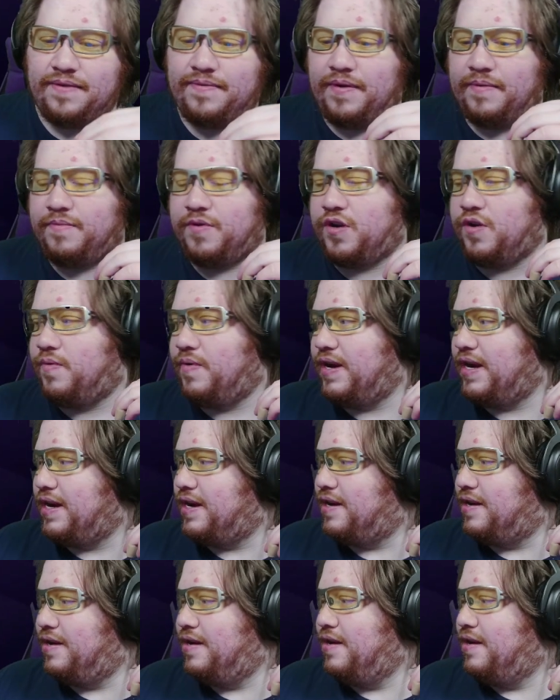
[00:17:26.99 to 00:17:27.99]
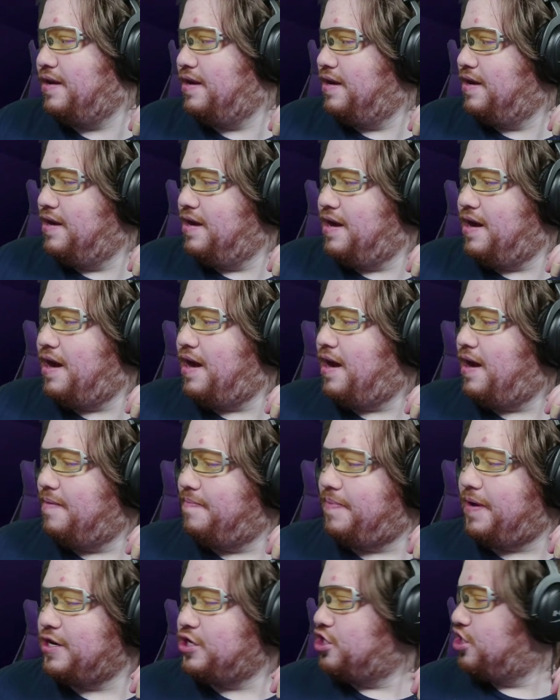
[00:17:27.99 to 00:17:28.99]
I'm doing a
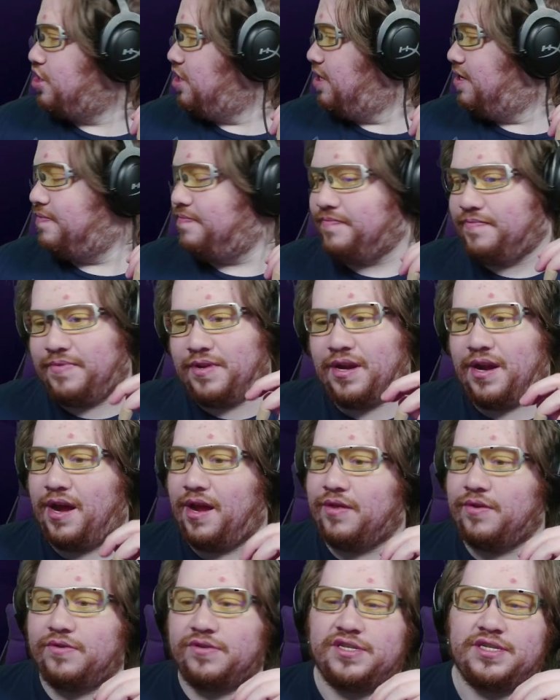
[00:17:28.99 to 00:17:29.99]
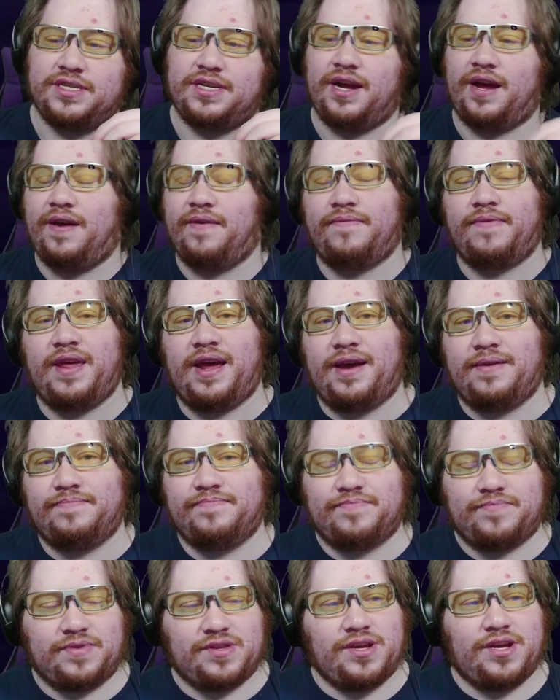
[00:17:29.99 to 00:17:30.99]
bunch of other stuff that,
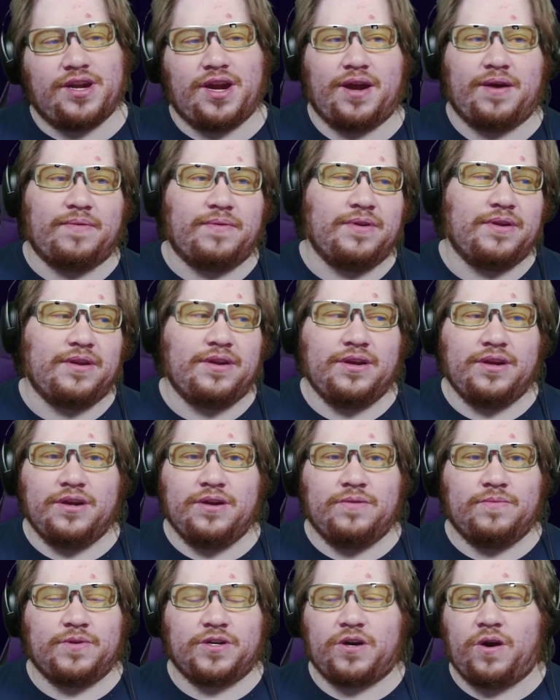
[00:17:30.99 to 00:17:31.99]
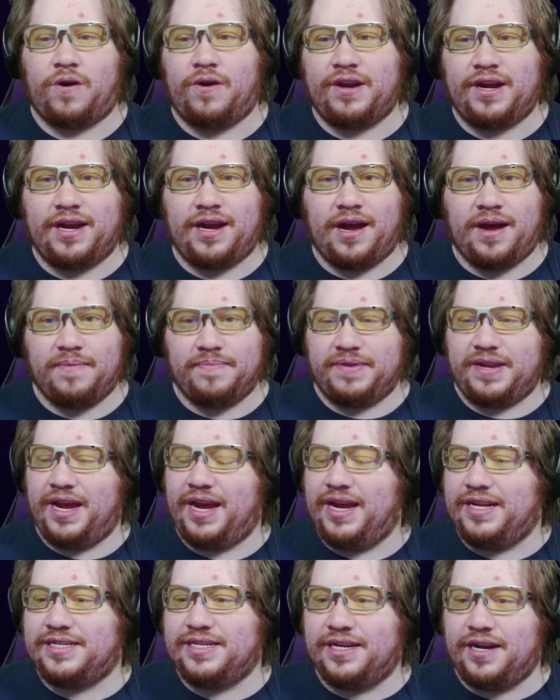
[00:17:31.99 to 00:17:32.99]
you know, regarding
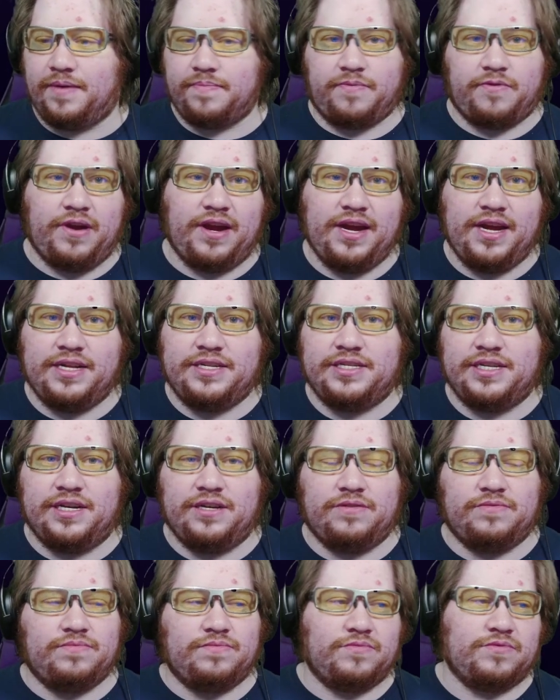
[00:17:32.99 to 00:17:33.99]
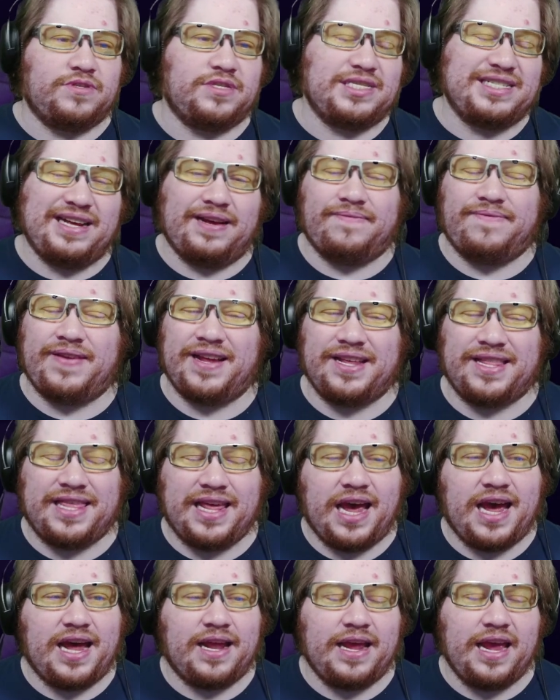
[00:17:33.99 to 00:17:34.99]
updates and upgrades and stuff like
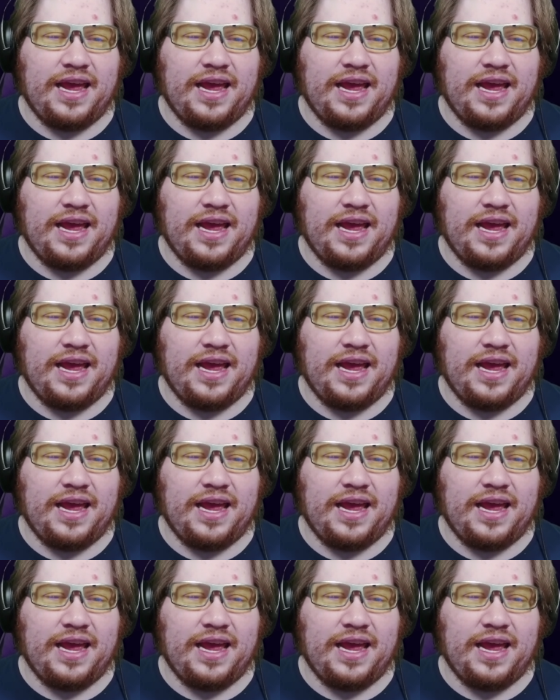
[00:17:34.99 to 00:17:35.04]
that.